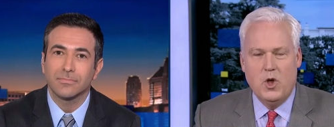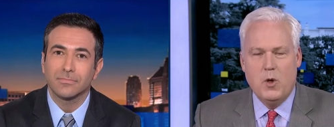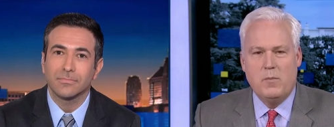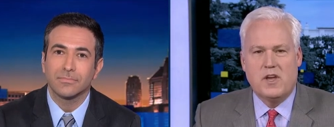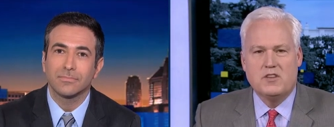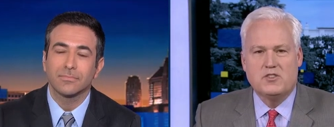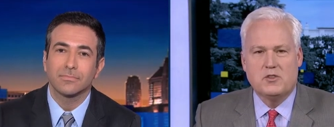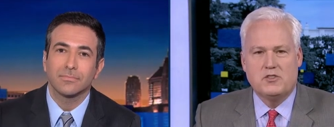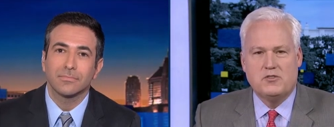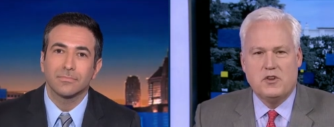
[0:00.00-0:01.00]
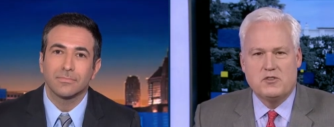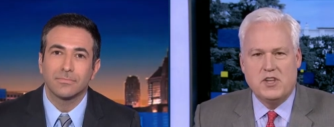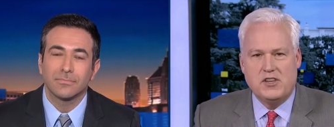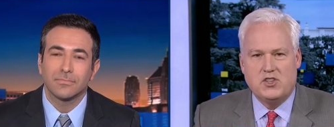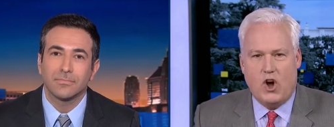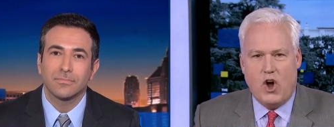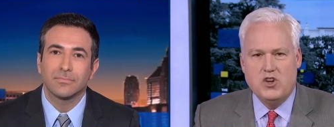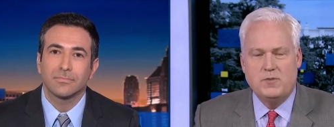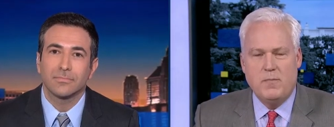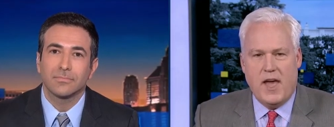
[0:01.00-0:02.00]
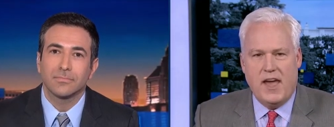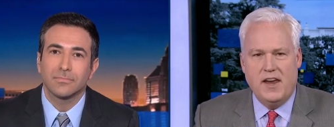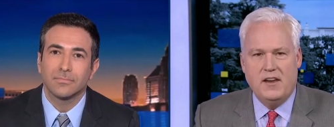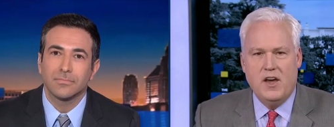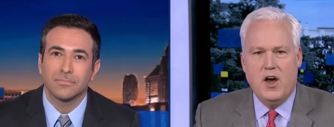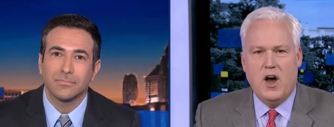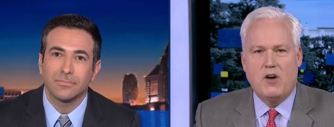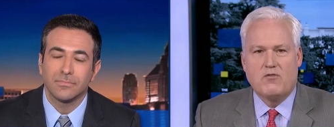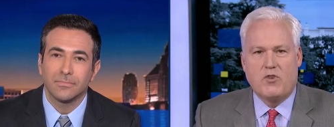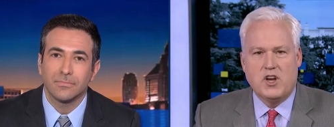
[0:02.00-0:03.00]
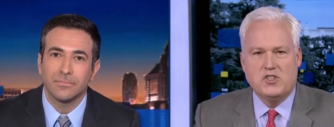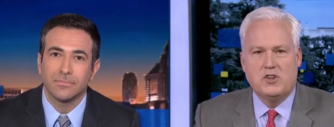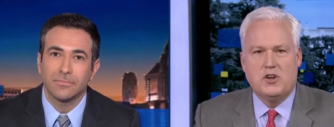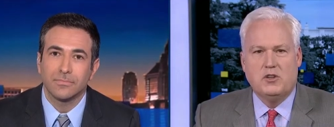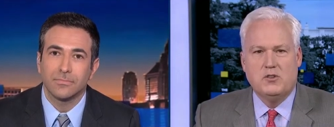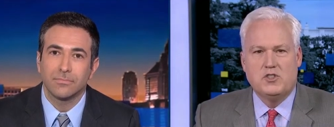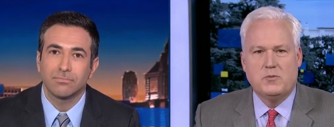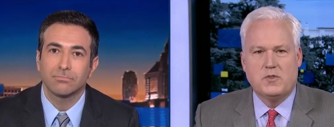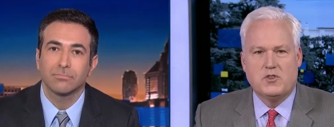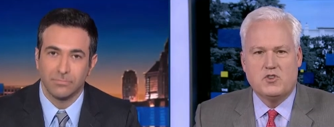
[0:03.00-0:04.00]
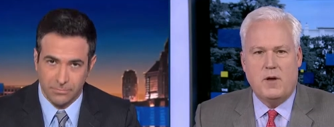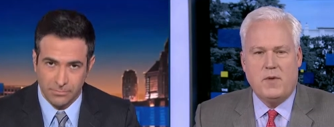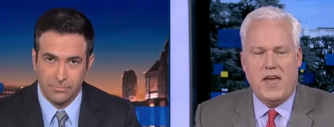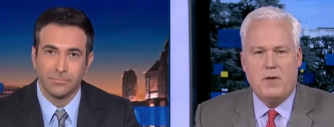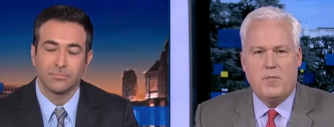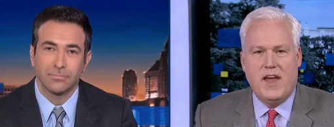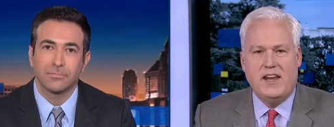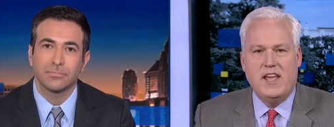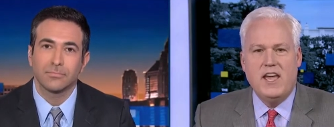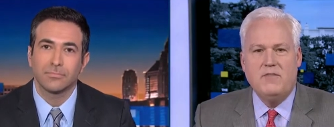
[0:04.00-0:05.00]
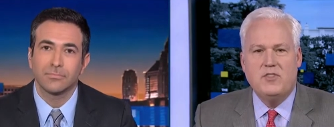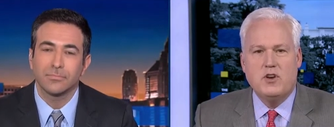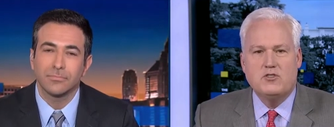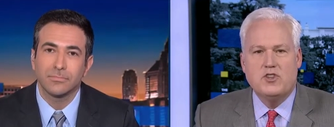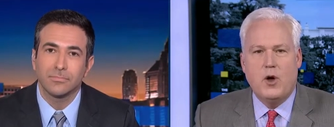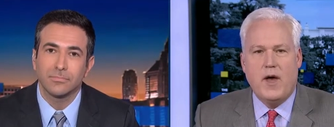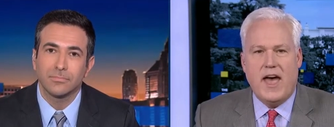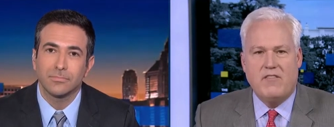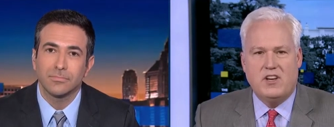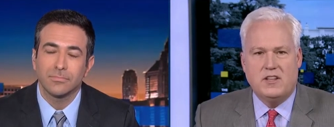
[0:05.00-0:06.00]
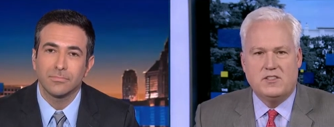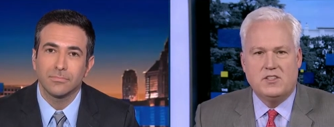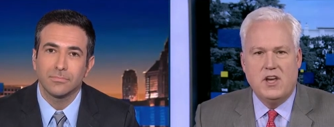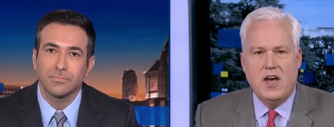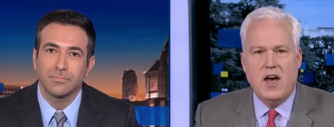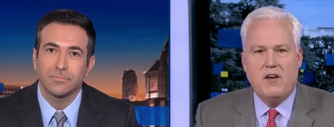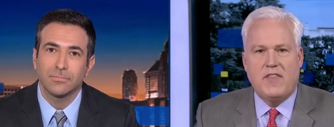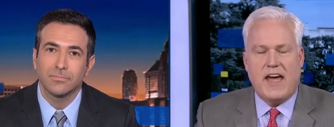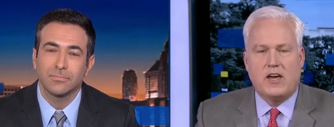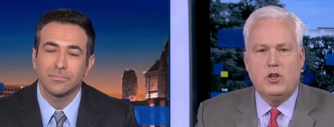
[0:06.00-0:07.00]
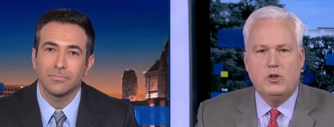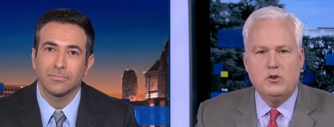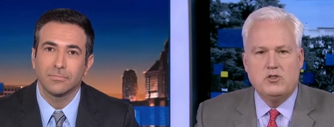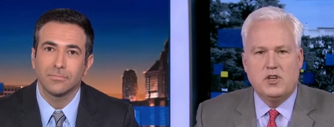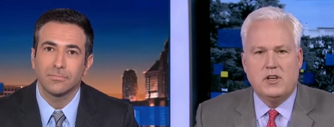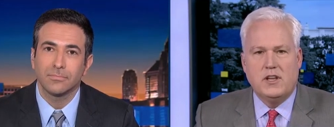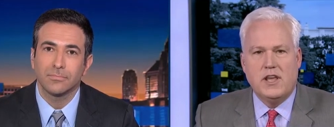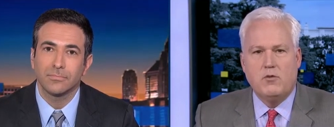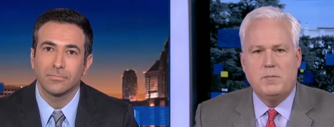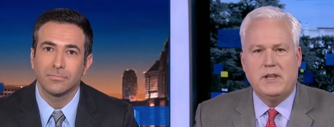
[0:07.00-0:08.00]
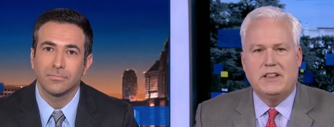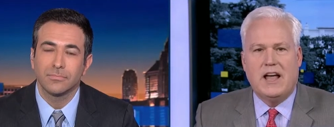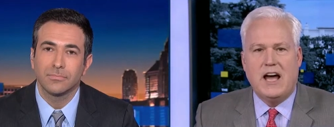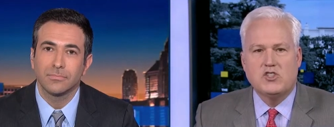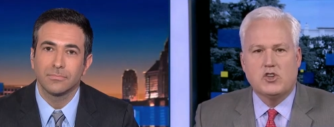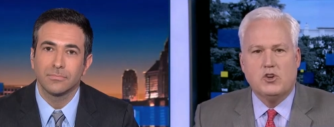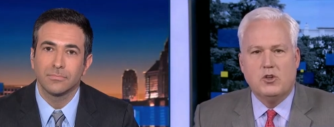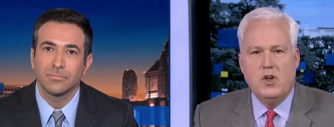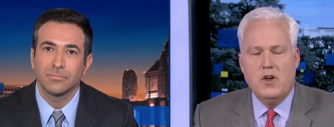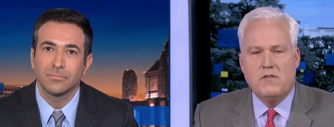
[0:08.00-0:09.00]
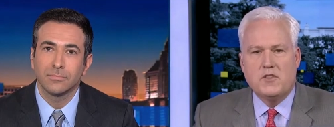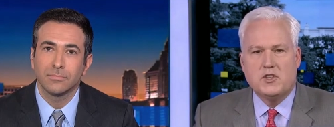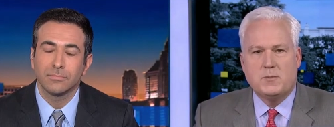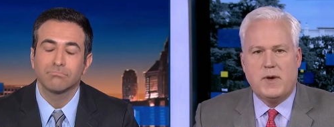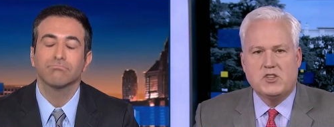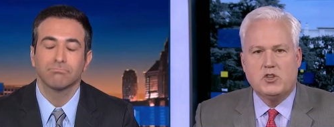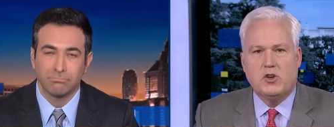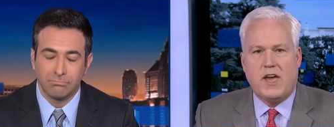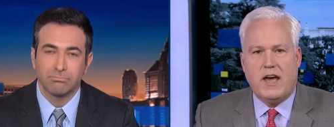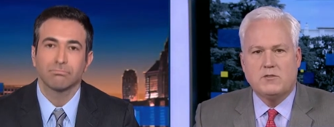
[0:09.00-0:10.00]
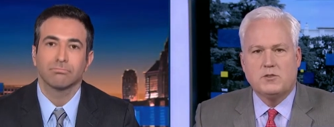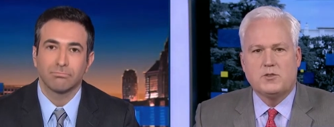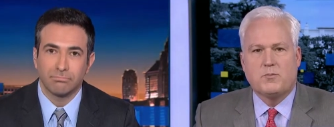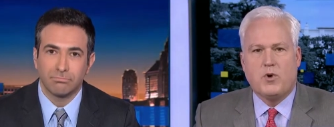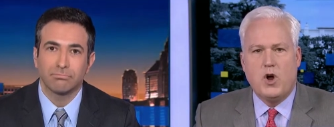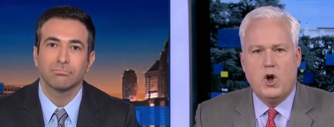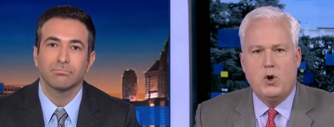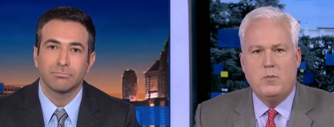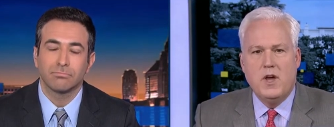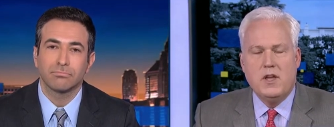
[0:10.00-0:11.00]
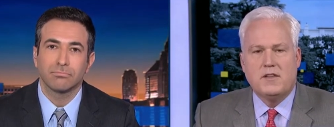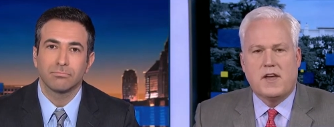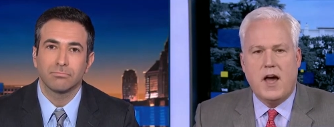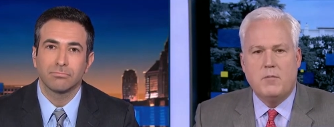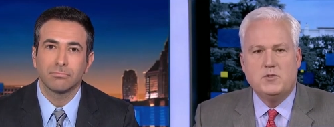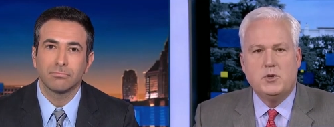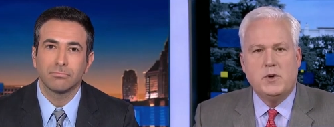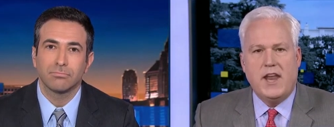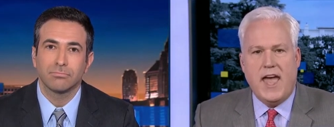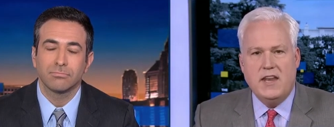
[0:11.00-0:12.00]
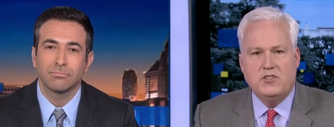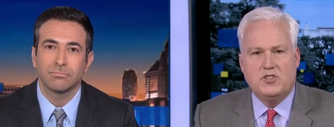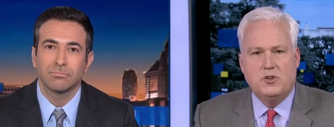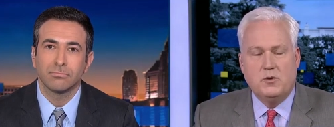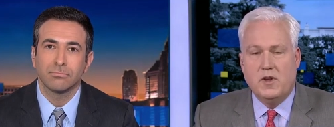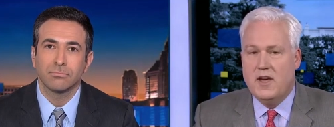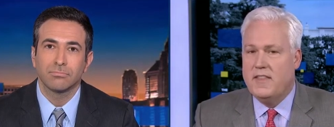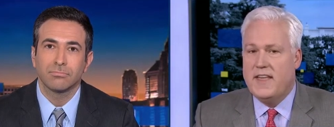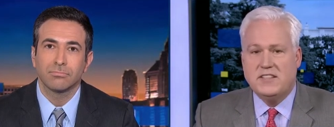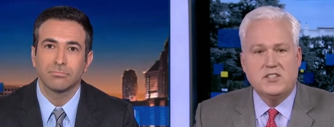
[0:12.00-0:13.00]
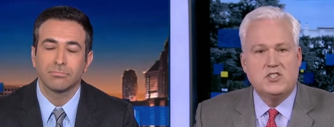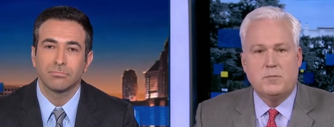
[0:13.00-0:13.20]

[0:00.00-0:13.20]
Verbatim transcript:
Speaker 1: because there's, there's a charge made of Russian collusion with the Trump campaign. If there's no evidence of that collusion, it would be logical for the special counsel's probe to come to an end soon. That's a simple